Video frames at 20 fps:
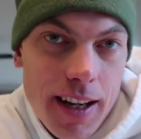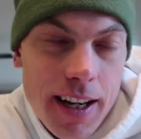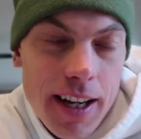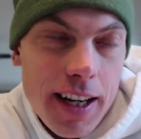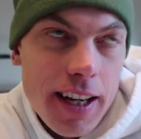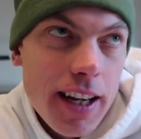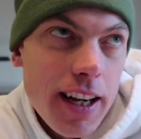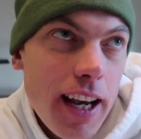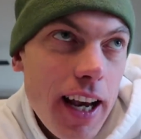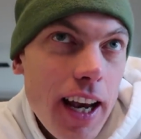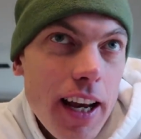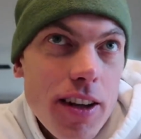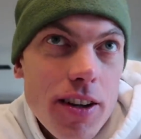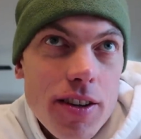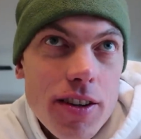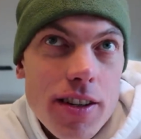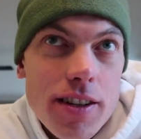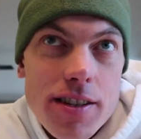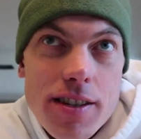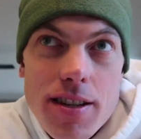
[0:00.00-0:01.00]
It can
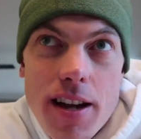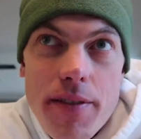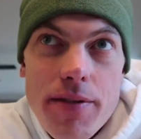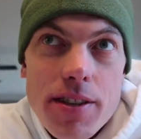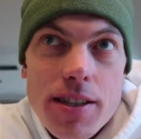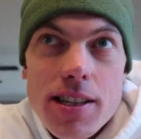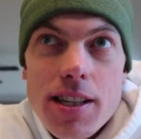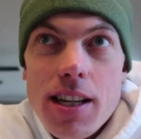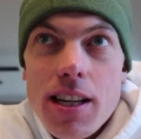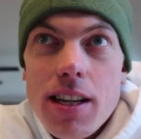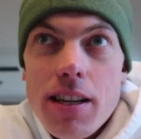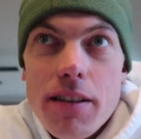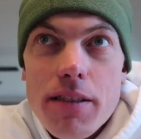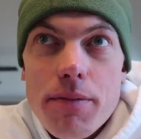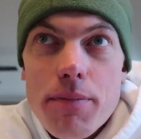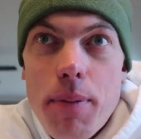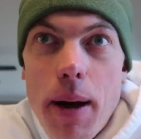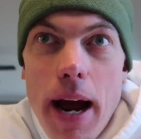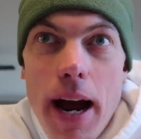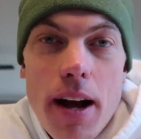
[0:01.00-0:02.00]
handle the
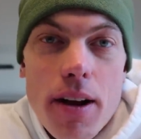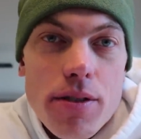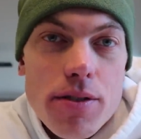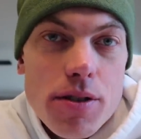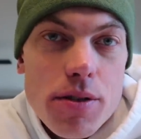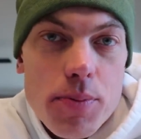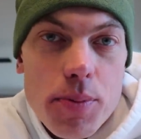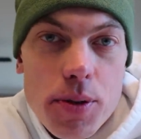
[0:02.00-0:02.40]
17 pounds